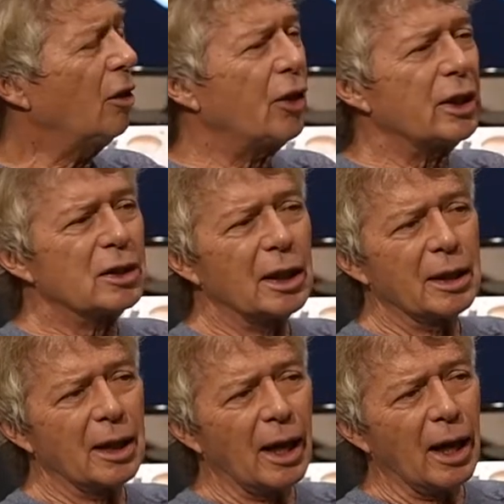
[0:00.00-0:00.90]
things
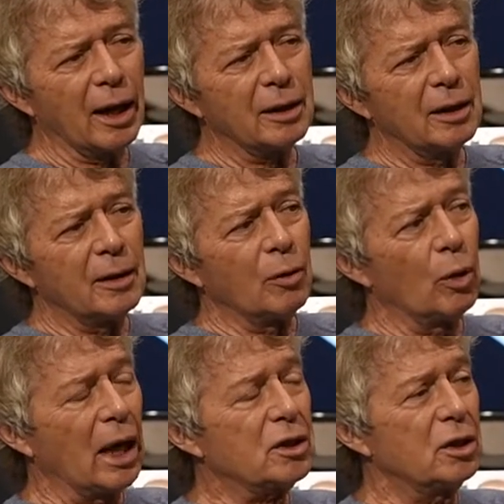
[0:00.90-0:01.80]
like that
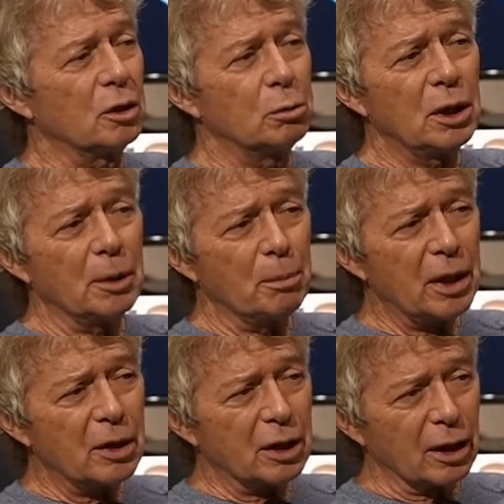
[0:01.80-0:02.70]
well, actually, they're really
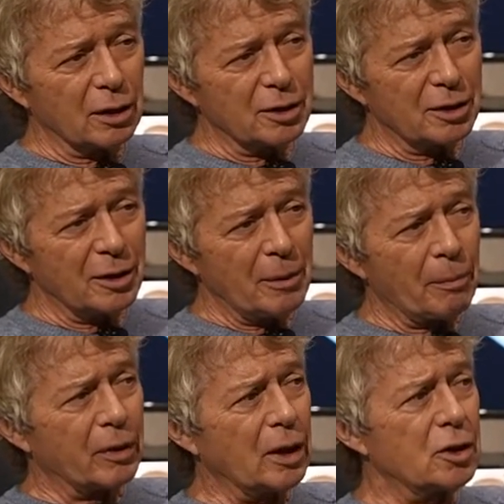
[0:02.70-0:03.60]
big things.
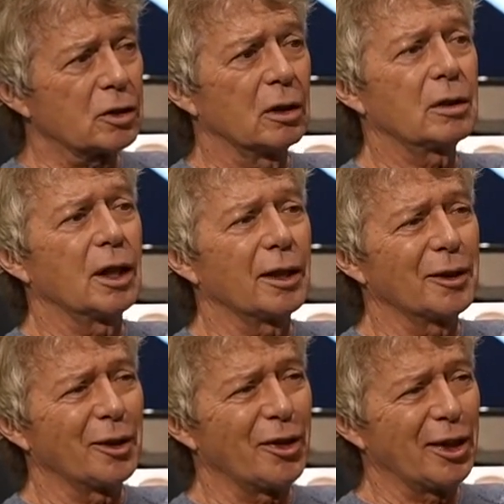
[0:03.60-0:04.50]
They just look like
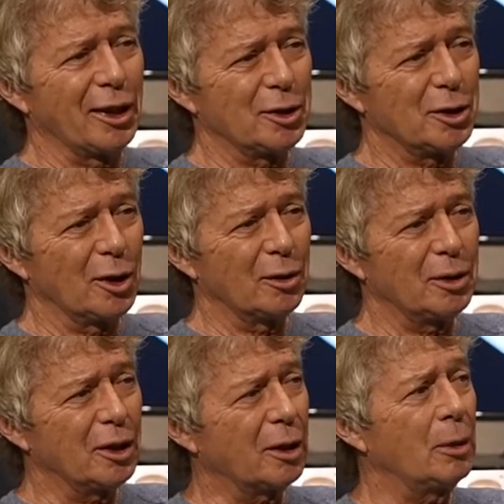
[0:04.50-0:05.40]
little things. You right. Know?
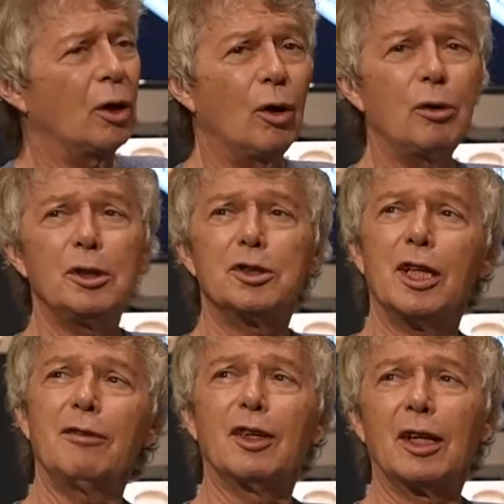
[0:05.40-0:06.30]
Or you come in, oh, you
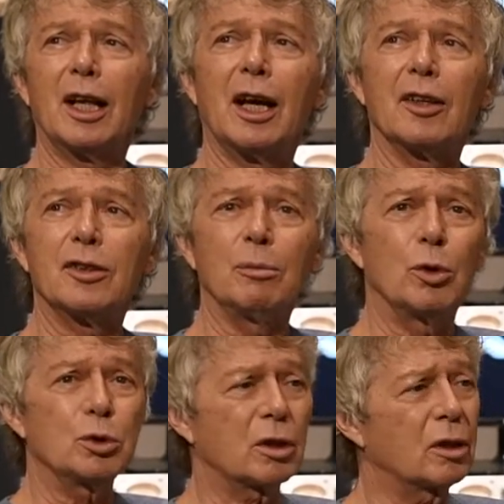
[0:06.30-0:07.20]
saved the glass.
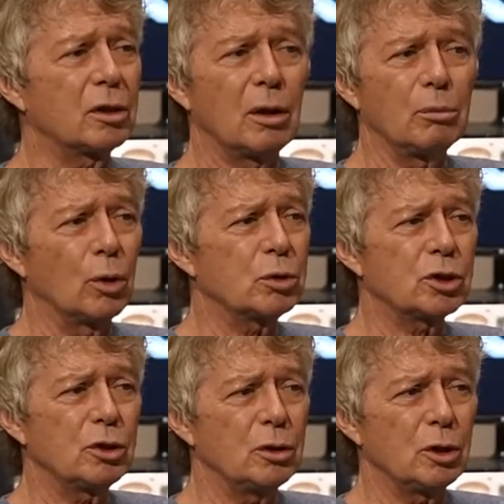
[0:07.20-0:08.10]
Most most
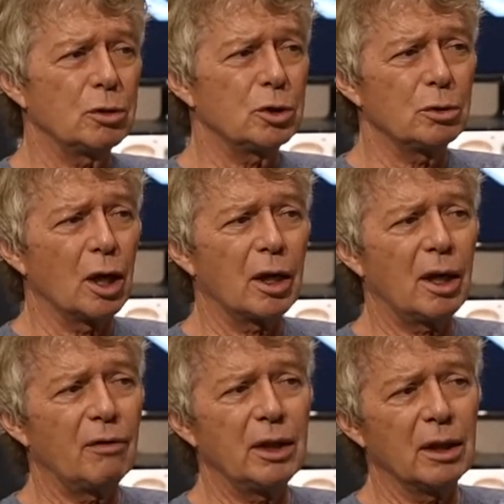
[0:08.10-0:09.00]
studios do not
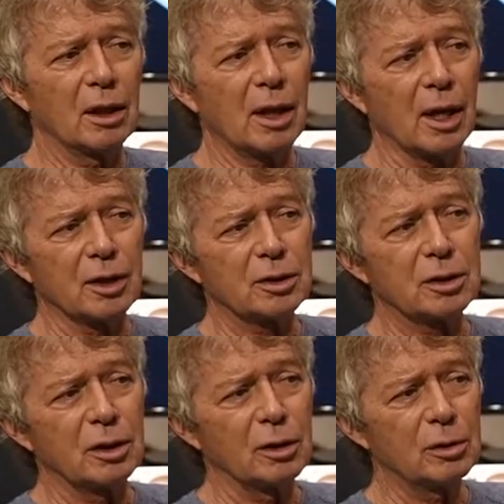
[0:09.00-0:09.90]
have any glass.
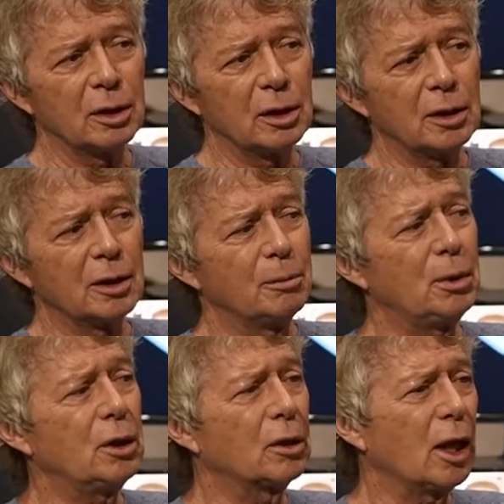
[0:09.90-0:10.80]
Right. You know?
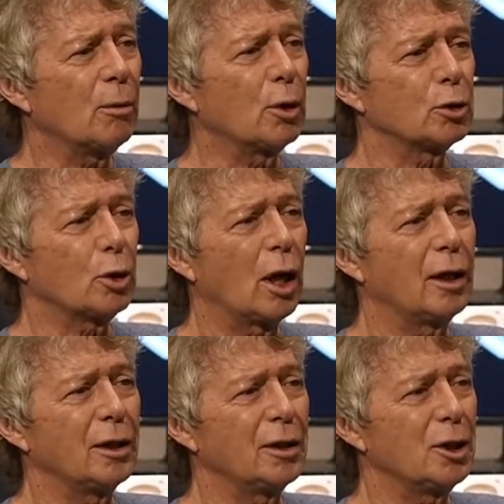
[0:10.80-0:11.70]
Peter Gabriel tried
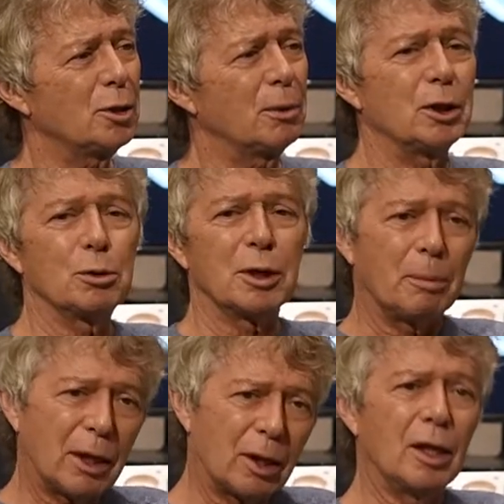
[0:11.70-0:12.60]
it in his place with a
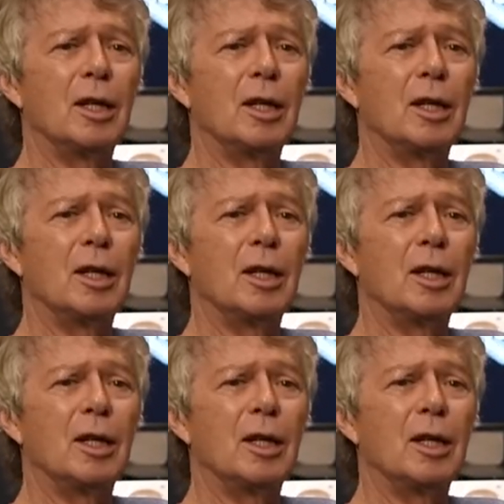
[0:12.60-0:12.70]
big,